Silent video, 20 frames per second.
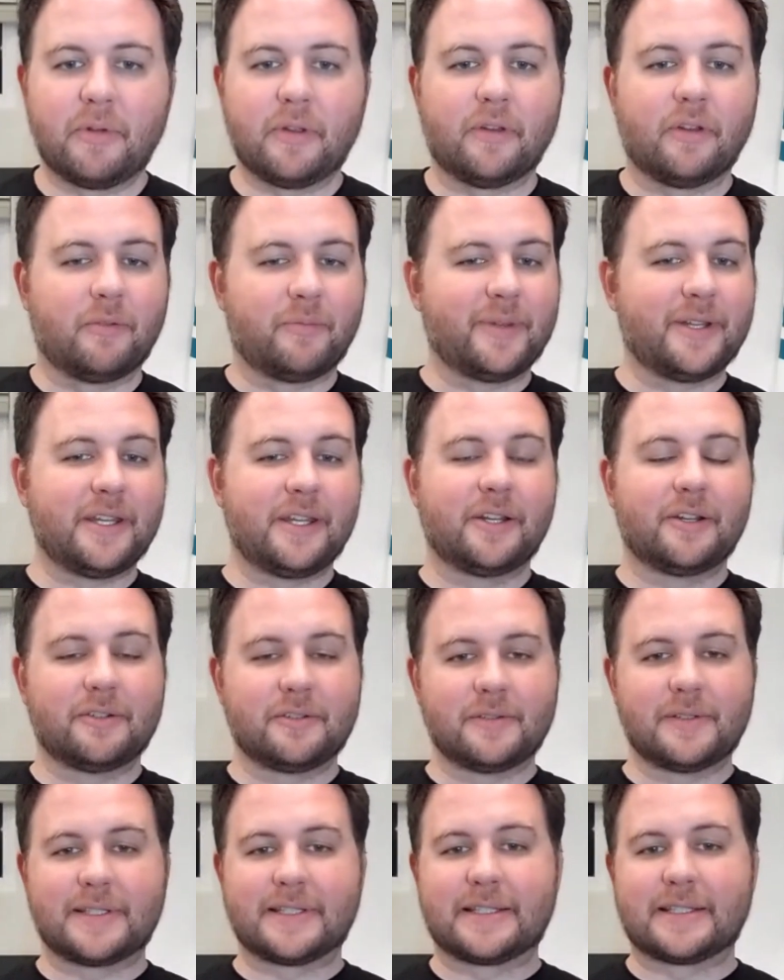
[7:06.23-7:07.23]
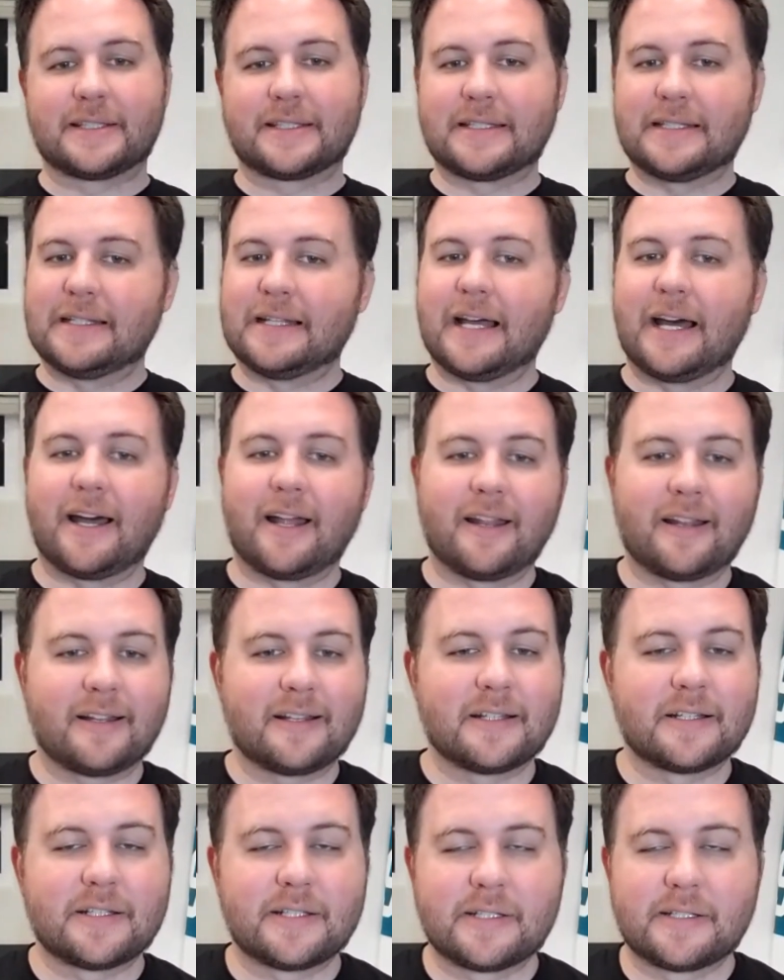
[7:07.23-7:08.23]
We know Benito's
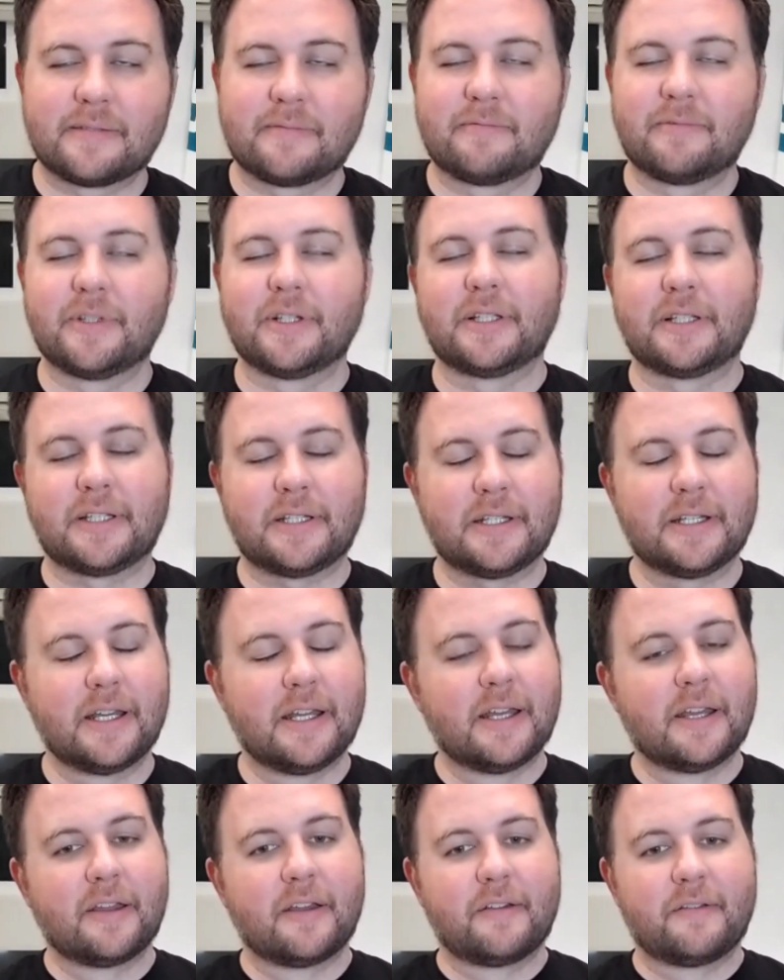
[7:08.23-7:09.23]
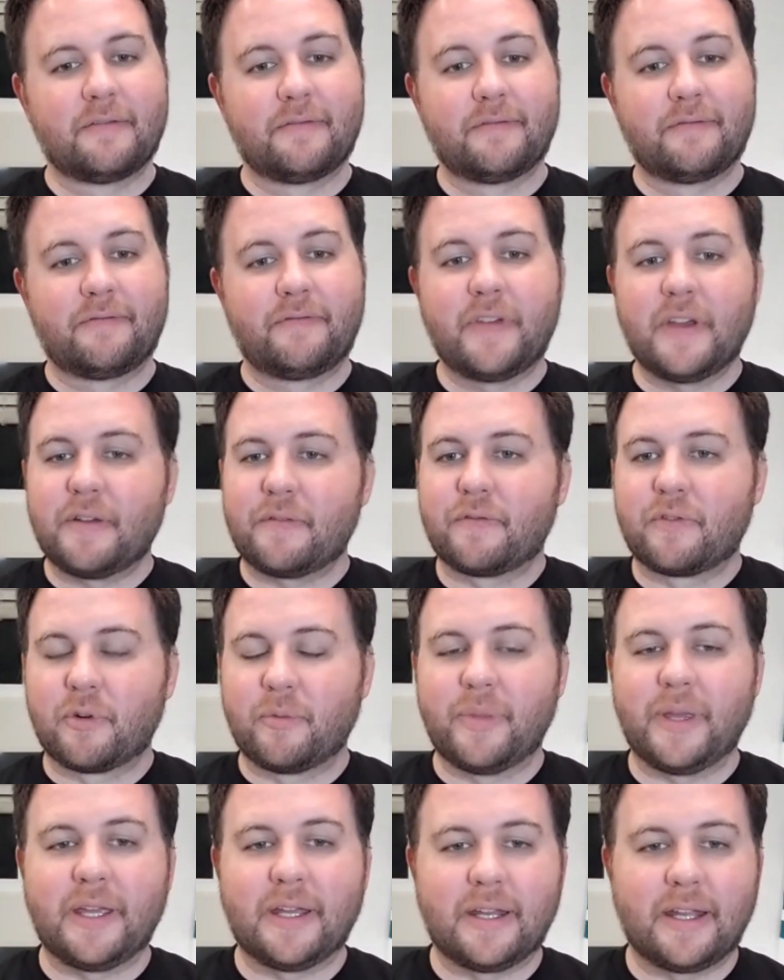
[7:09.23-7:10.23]
not really fit
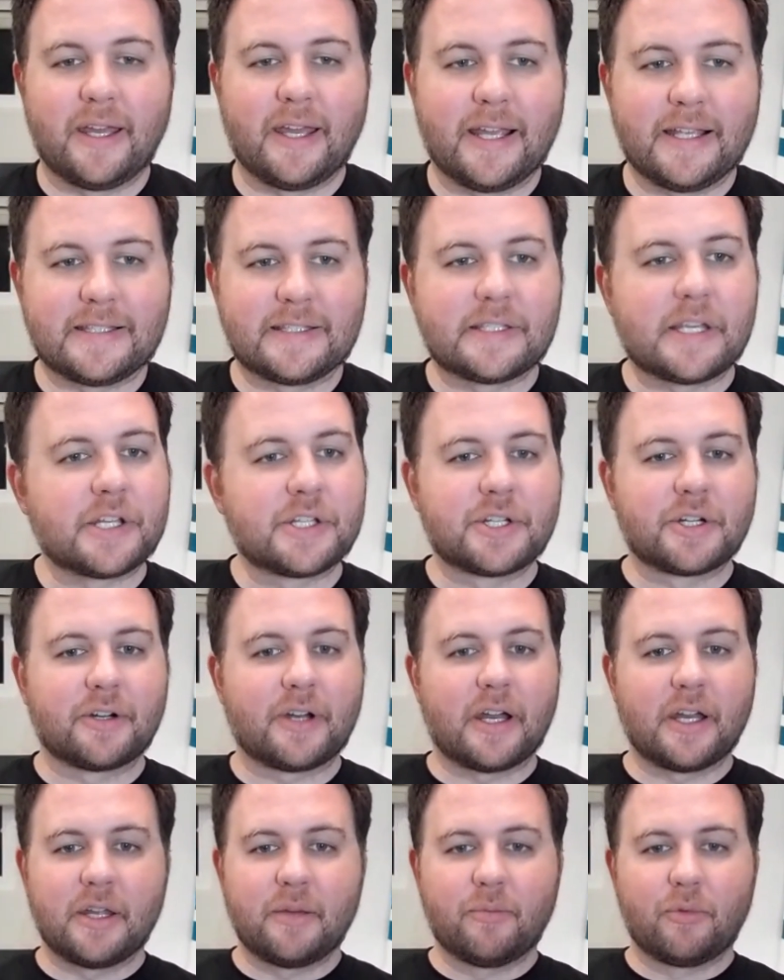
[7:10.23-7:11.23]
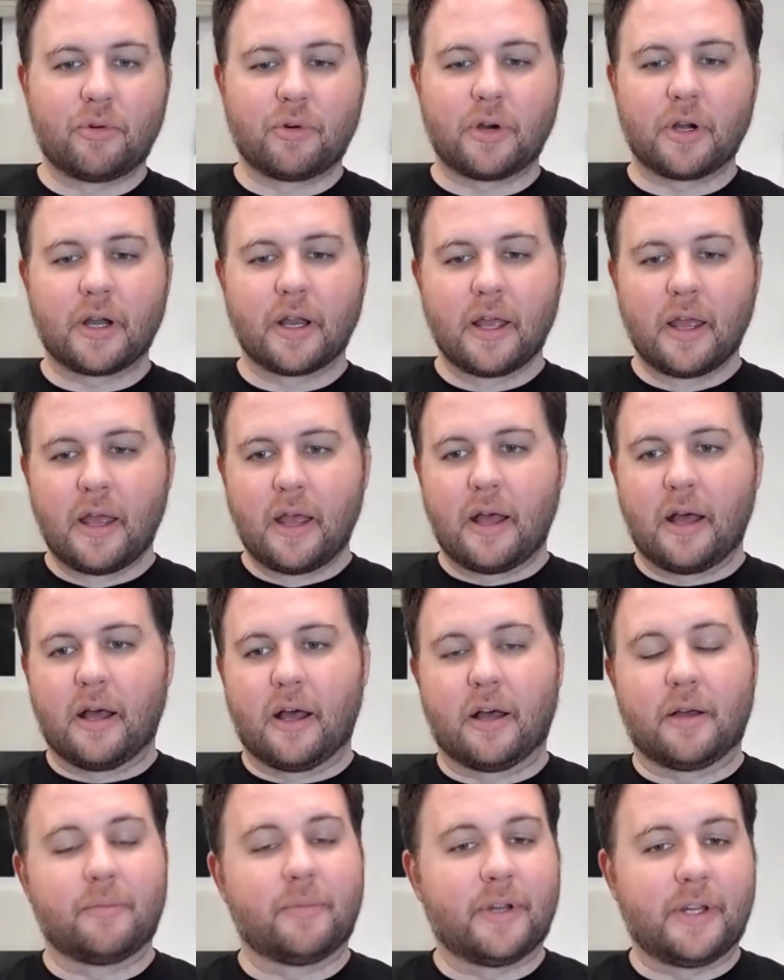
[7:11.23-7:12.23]
for being a, a center anymore,
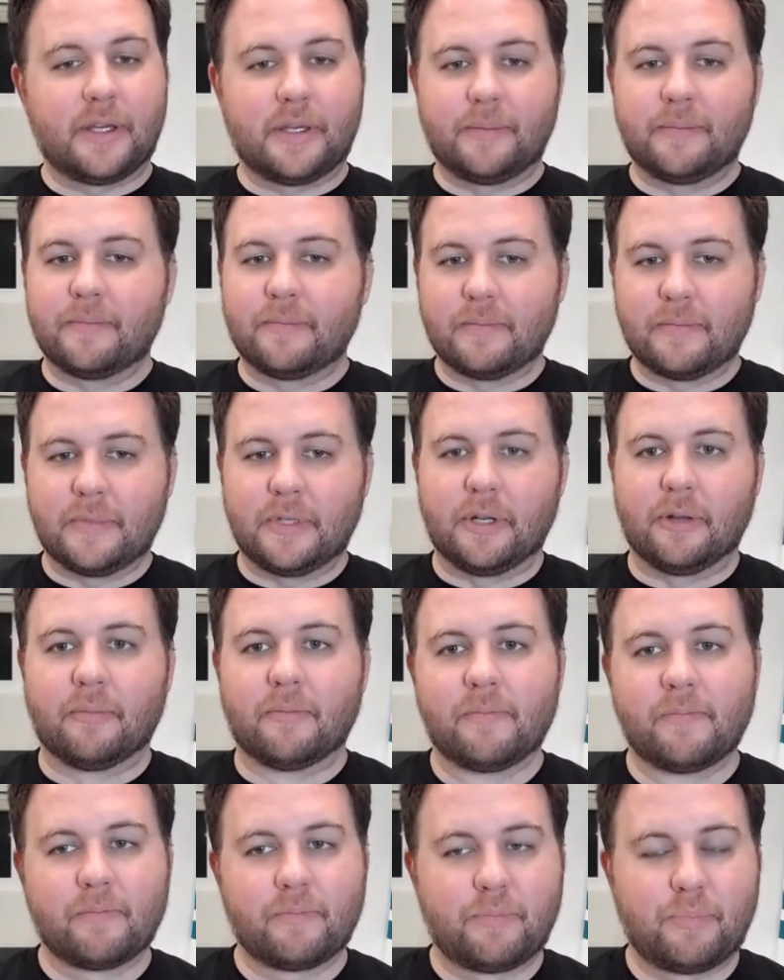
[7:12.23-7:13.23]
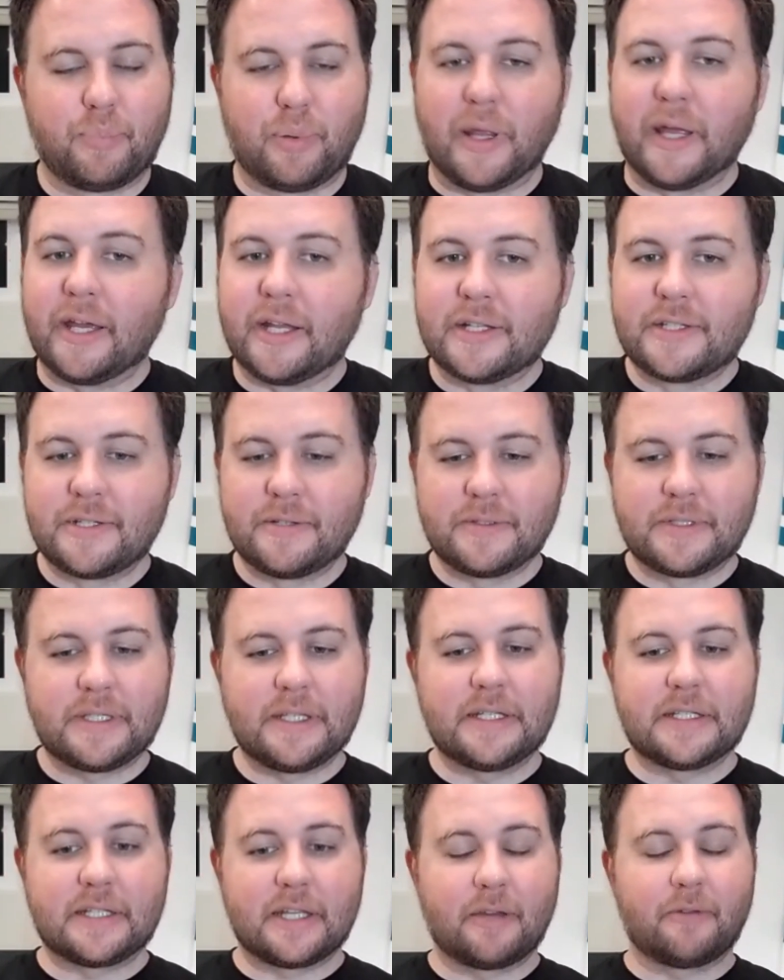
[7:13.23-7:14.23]
uh, but he, you know, played two
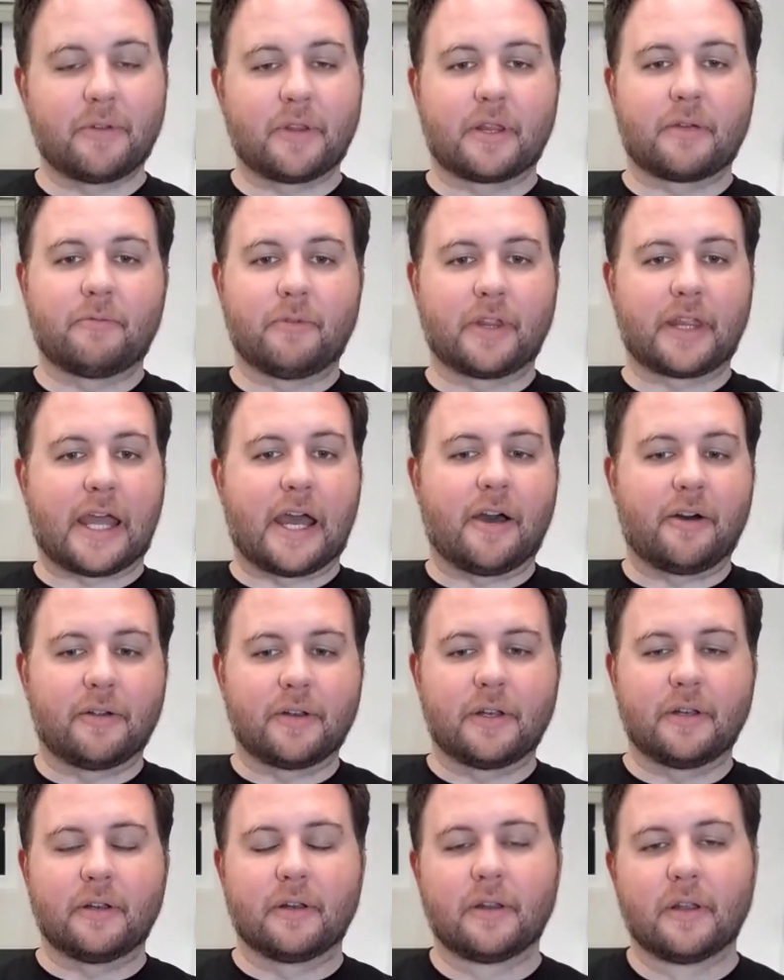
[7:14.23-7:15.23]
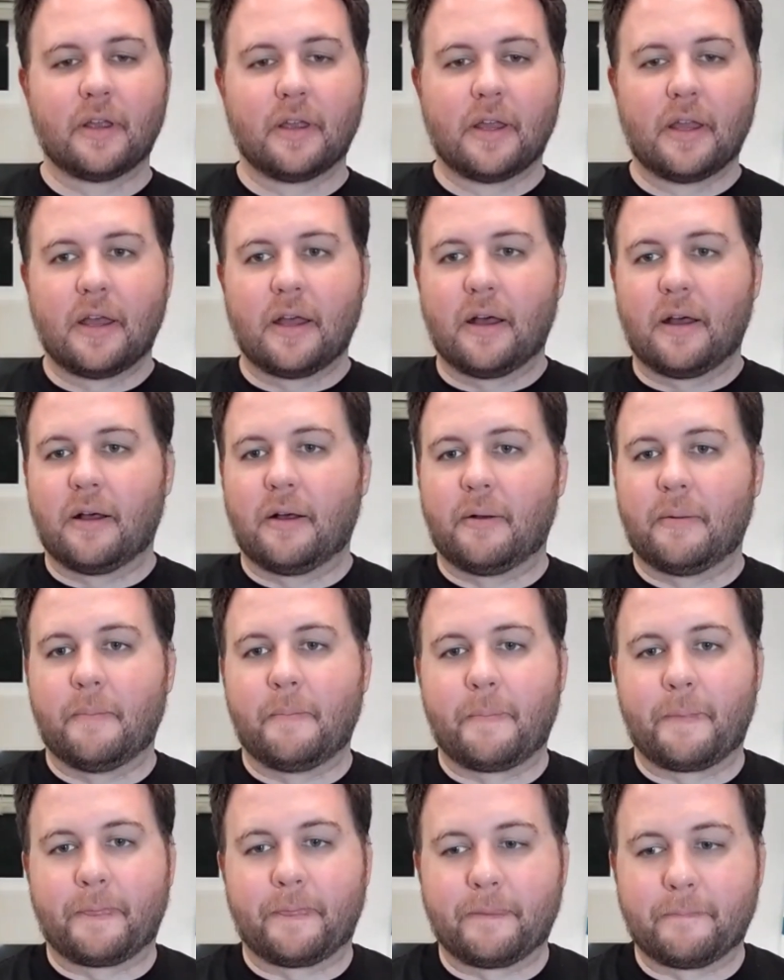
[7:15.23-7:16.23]
C today with with Kaut, and
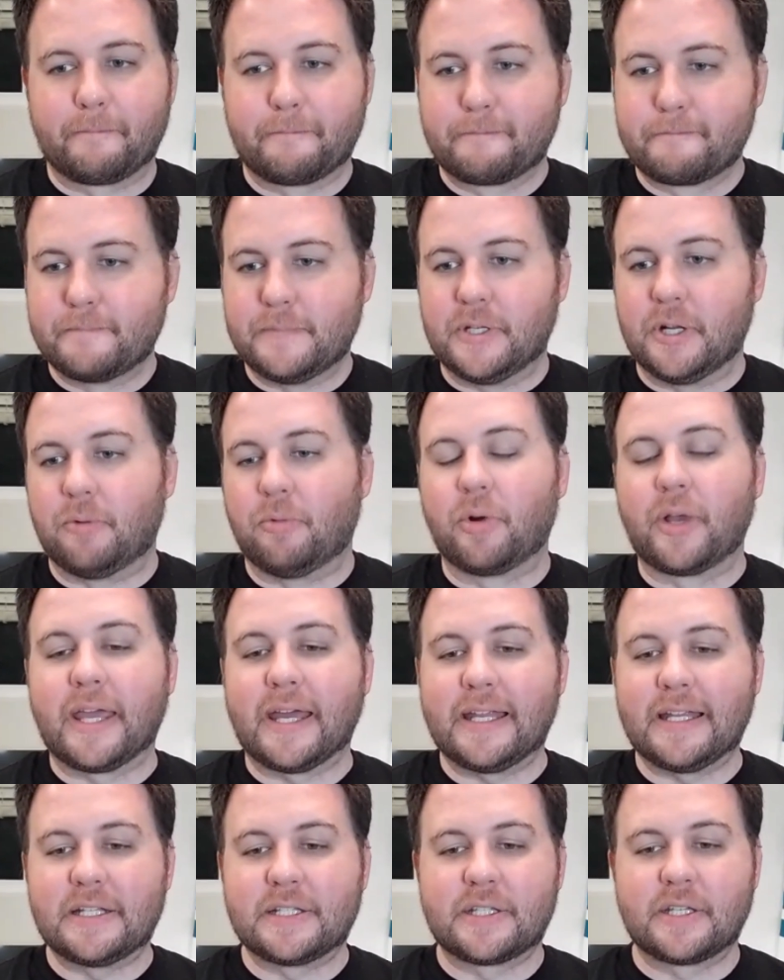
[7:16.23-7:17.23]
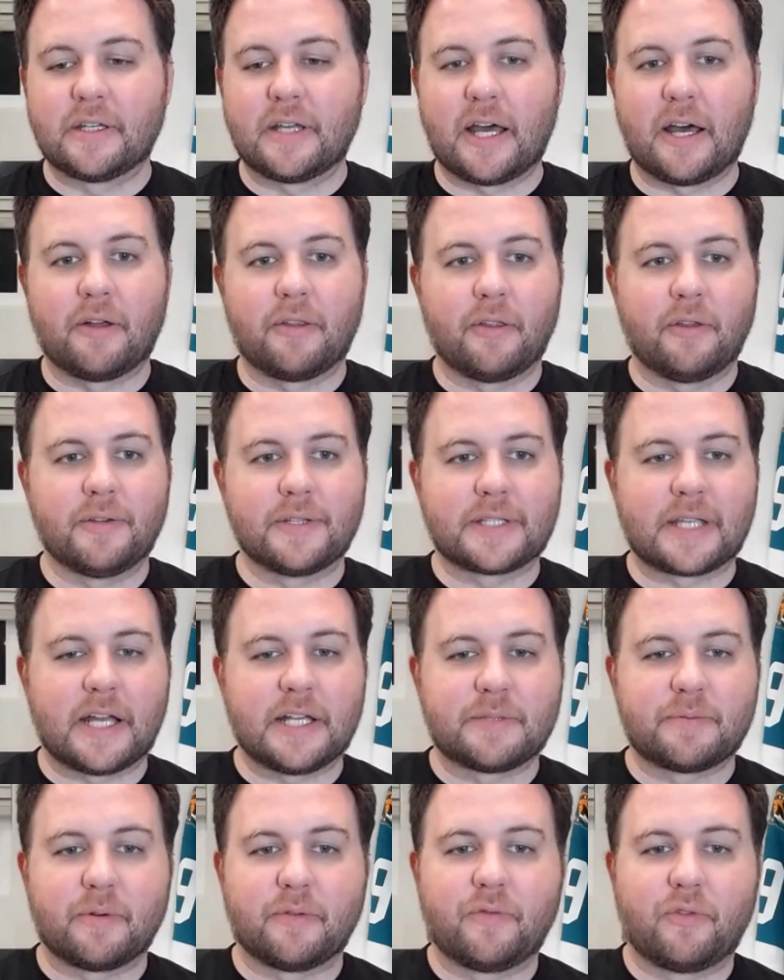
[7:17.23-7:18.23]
um, you know, we'll get into how those
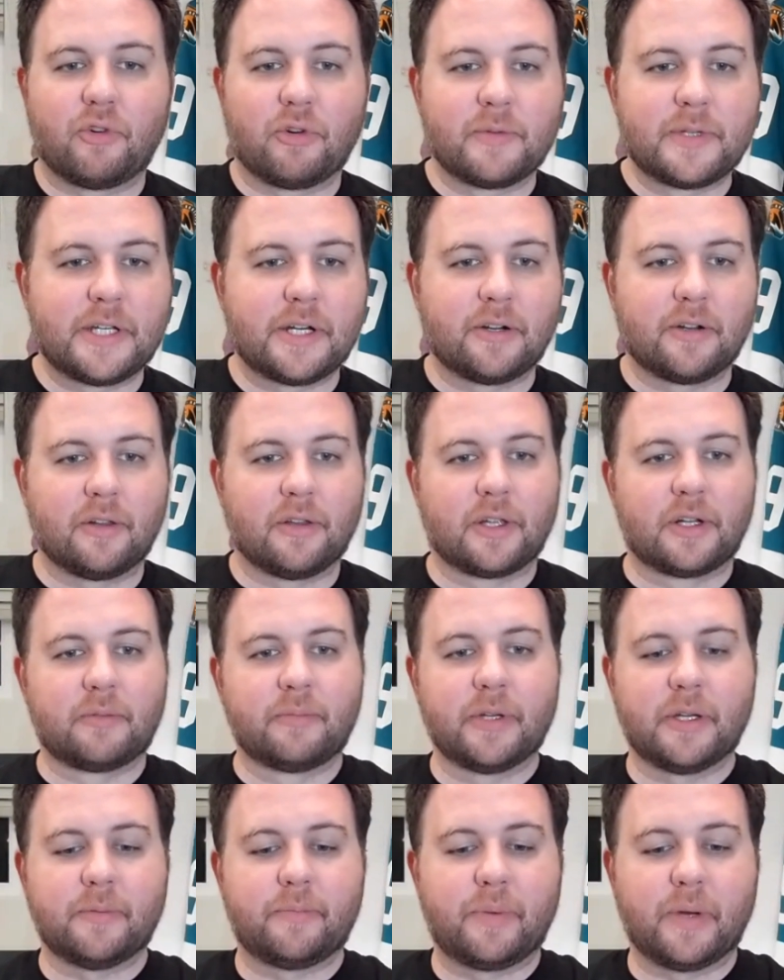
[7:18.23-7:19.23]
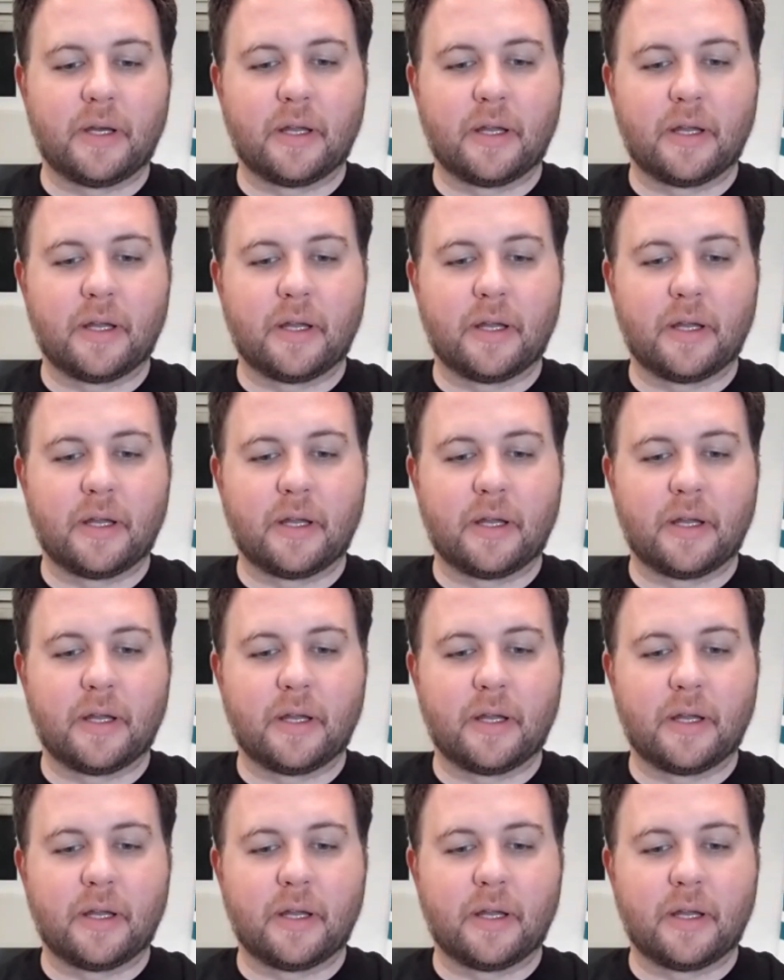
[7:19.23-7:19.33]
guys performed here in a little bit.